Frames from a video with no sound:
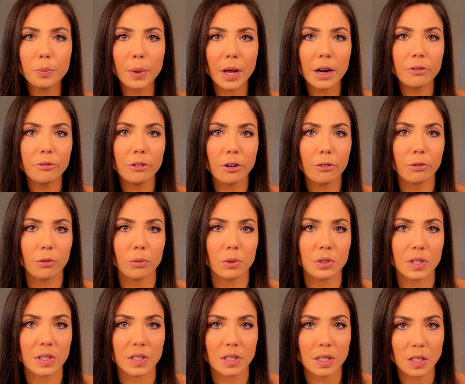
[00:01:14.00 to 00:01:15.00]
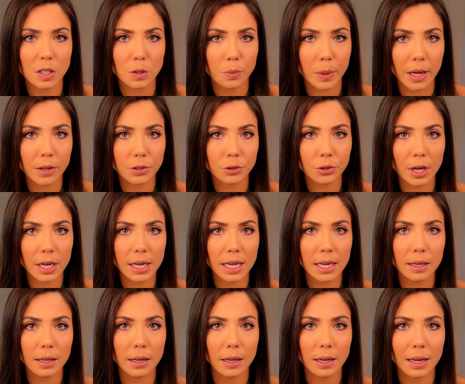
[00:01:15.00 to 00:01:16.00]
benefit for resistance band
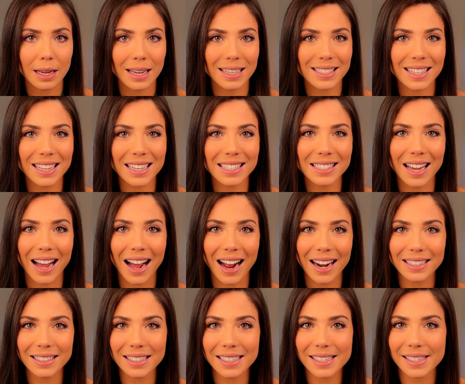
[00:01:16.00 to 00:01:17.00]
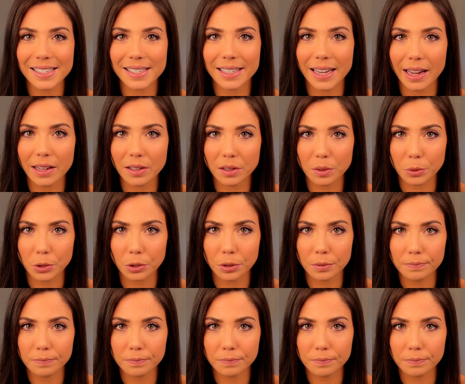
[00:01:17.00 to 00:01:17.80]
training is that it's highly scalable.